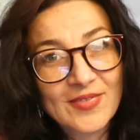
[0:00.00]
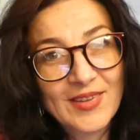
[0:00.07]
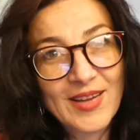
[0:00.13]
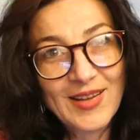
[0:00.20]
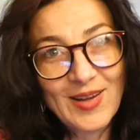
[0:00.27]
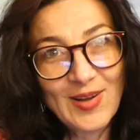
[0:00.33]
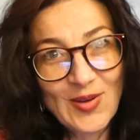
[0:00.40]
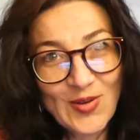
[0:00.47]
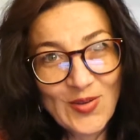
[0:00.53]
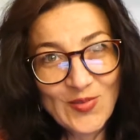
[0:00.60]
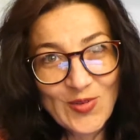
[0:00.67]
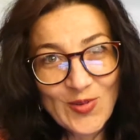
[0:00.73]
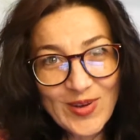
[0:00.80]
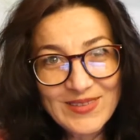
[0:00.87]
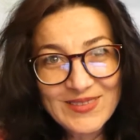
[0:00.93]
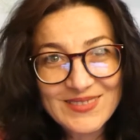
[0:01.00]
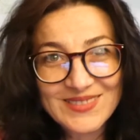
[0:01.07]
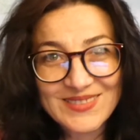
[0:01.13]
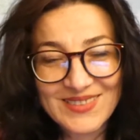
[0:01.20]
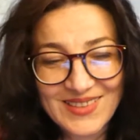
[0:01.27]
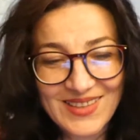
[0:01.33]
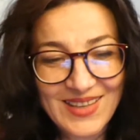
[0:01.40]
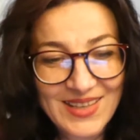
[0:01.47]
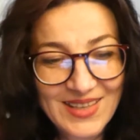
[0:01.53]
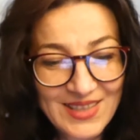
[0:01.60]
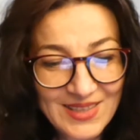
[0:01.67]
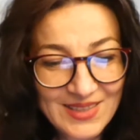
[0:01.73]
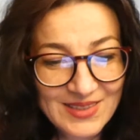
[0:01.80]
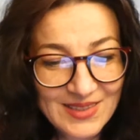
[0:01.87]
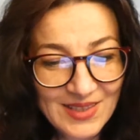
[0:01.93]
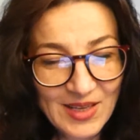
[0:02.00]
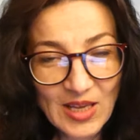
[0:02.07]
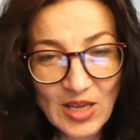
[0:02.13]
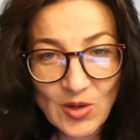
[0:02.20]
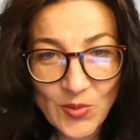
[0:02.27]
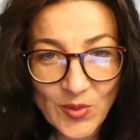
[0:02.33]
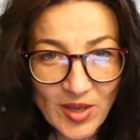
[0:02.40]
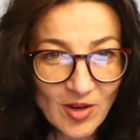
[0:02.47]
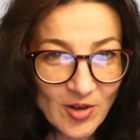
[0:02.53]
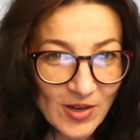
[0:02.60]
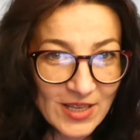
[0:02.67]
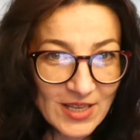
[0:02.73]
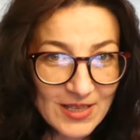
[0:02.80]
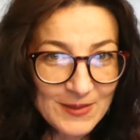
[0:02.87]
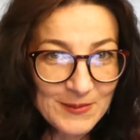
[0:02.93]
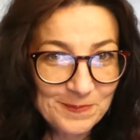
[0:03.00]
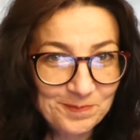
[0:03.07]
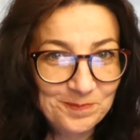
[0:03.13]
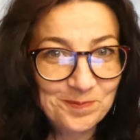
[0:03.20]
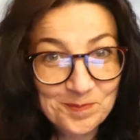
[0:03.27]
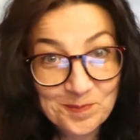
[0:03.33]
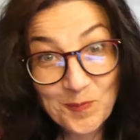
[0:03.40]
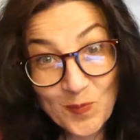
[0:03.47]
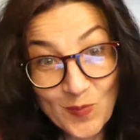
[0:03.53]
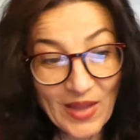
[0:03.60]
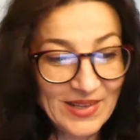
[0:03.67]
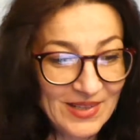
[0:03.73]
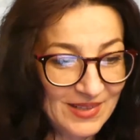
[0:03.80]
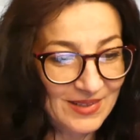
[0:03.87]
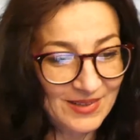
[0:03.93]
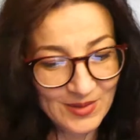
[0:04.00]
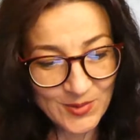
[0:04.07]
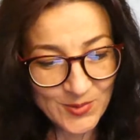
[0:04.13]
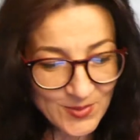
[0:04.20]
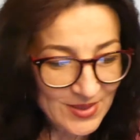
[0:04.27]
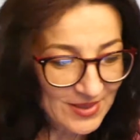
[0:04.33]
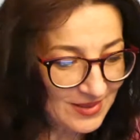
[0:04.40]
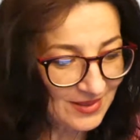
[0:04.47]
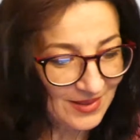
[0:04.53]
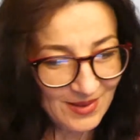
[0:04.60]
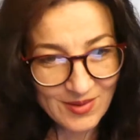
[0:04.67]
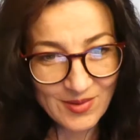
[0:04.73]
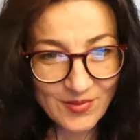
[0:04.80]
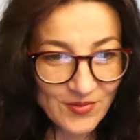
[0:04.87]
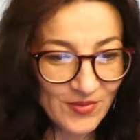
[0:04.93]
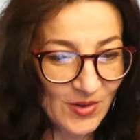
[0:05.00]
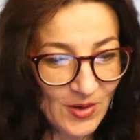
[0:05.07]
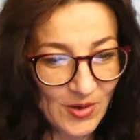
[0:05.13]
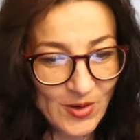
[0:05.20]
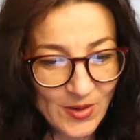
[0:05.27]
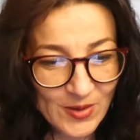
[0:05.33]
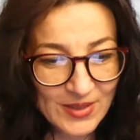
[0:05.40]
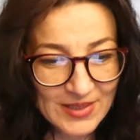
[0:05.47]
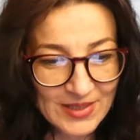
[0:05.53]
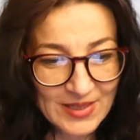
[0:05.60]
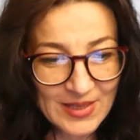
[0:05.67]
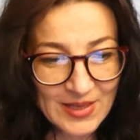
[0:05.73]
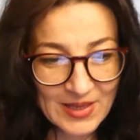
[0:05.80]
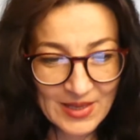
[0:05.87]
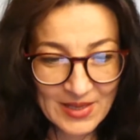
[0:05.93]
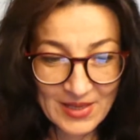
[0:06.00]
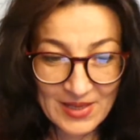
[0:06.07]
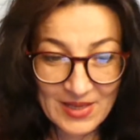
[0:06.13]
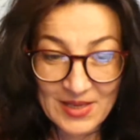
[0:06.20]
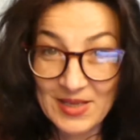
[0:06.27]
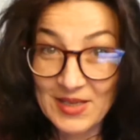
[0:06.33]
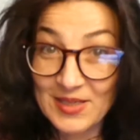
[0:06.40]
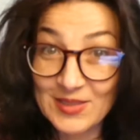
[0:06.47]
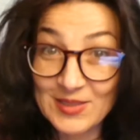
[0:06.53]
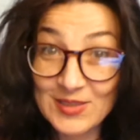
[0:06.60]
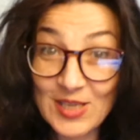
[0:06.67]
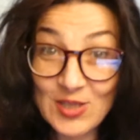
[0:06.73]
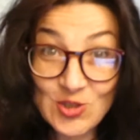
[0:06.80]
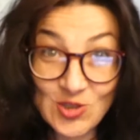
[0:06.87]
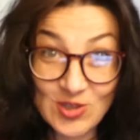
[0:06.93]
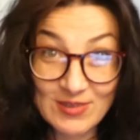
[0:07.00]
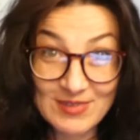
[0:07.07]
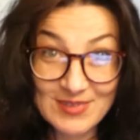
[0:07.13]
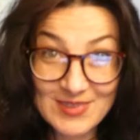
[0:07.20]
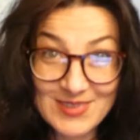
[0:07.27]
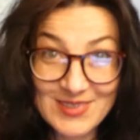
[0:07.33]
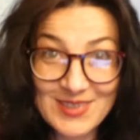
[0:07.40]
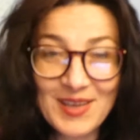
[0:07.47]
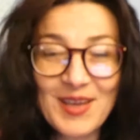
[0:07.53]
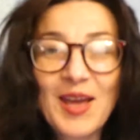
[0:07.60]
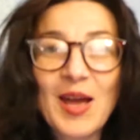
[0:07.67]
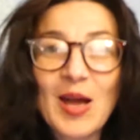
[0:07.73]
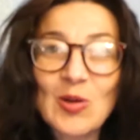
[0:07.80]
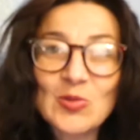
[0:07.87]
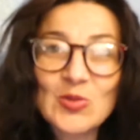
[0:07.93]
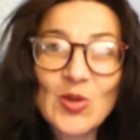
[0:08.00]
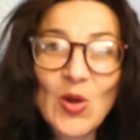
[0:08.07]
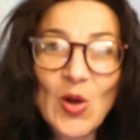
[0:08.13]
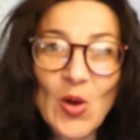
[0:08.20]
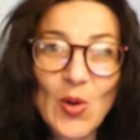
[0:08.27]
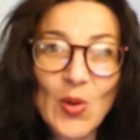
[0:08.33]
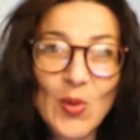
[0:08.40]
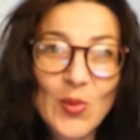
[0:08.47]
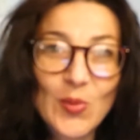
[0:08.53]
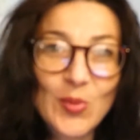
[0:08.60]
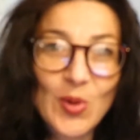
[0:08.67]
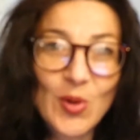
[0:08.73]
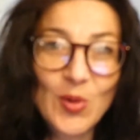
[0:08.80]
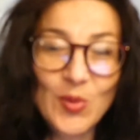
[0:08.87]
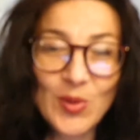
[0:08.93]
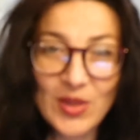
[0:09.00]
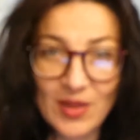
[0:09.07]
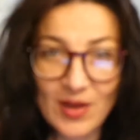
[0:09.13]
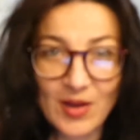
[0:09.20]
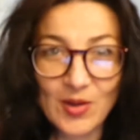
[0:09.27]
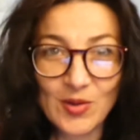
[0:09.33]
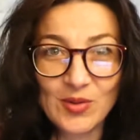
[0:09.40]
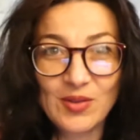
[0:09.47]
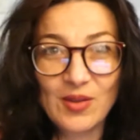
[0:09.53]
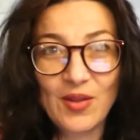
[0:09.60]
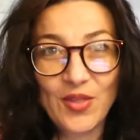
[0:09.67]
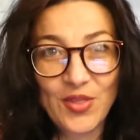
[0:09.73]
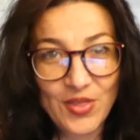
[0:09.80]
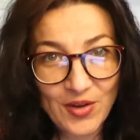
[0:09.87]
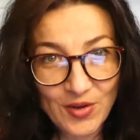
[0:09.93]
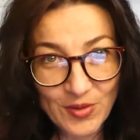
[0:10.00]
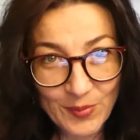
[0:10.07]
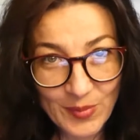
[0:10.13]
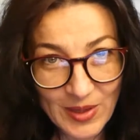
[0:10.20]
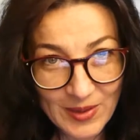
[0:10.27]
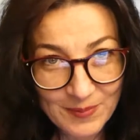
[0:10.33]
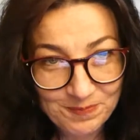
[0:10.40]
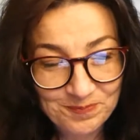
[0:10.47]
Hello everyone, and here we are again, another one of our sessions, how to cope without therapy.